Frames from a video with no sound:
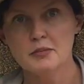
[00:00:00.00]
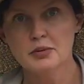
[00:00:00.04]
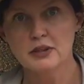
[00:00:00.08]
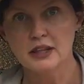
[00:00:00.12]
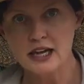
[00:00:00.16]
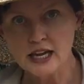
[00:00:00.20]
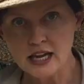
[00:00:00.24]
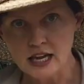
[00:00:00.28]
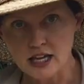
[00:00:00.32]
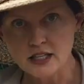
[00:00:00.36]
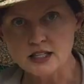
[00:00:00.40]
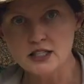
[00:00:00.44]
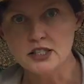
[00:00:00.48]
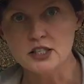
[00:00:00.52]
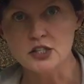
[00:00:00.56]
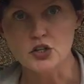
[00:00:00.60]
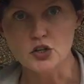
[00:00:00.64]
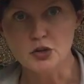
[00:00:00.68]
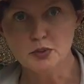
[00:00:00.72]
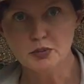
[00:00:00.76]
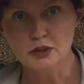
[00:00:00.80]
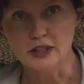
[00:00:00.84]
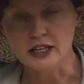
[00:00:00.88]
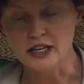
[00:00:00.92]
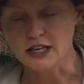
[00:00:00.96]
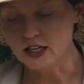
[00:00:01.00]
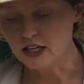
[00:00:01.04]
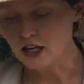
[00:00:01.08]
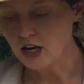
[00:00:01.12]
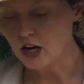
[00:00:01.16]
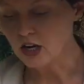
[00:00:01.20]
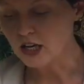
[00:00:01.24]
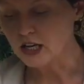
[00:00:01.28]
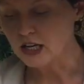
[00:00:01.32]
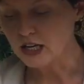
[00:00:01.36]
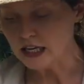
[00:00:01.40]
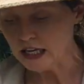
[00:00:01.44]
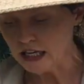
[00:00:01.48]
plants that you plant
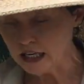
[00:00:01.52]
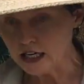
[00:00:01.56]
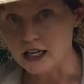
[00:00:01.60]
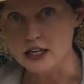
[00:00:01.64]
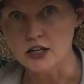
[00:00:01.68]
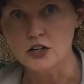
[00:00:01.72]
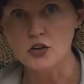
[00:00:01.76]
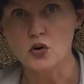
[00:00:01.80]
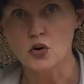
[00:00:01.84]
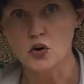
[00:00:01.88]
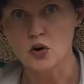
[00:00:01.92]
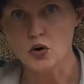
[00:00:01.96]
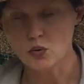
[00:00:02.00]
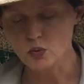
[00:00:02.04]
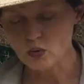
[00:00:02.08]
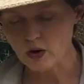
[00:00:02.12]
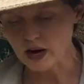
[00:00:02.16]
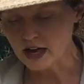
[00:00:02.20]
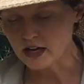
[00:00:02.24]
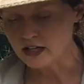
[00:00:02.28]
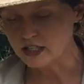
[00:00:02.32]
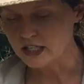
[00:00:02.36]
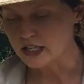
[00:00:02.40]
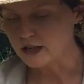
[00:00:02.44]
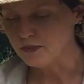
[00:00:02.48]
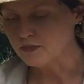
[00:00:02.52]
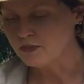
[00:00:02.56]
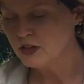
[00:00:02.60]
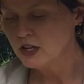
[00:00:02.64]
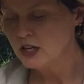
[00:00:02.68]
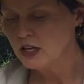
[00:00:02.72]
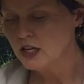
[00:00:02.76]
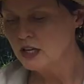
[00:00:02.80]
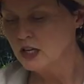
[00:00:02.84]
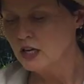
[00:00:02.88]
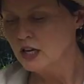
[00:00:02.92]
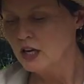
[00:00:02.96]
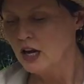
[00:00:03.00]
in it or around it.
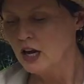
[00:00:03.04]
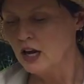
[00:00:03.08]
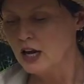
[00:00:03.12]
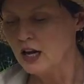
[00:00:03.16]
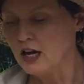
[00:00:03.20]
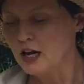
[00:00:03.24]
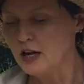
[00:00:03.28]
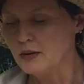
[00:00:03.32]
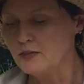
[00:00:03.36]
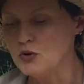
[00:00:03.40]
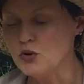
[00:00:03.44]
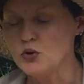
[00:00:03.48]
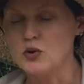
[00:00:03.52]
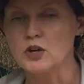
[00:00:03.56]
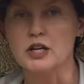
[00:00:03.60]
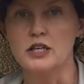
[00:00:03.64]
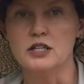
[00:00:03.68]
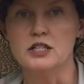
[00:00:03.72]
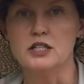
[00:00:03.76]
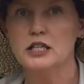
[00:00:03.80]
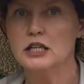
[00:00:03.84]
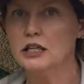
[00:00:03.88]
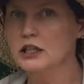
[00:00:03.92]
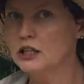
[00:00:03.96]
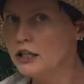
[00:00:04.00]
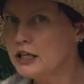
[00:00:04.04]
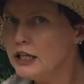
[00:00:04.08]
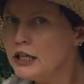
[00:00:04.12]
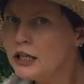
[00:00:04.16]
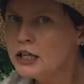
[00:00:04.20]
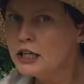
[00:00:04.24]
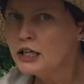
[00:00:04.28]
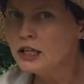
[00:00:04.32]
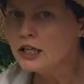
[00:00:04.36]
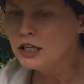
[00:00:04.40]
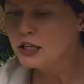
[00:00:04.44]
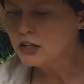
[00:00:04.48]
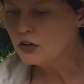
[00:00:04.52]
You can till it
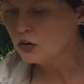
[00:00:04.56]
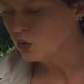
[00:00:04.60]
in,